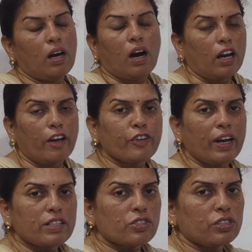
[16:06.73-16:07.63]
All of you
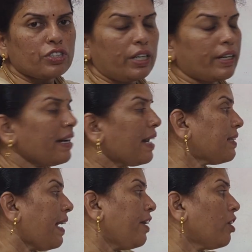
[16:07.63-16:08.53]
understood, children? At
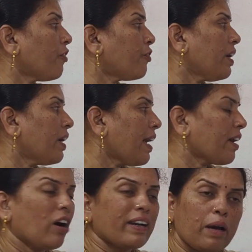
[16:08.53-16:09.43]
the end of year I
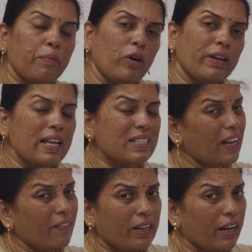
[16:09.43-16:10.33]
got amount as
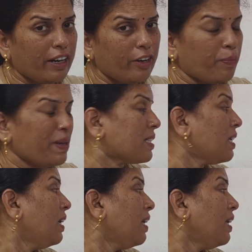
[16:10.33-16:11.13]
1100 rupees.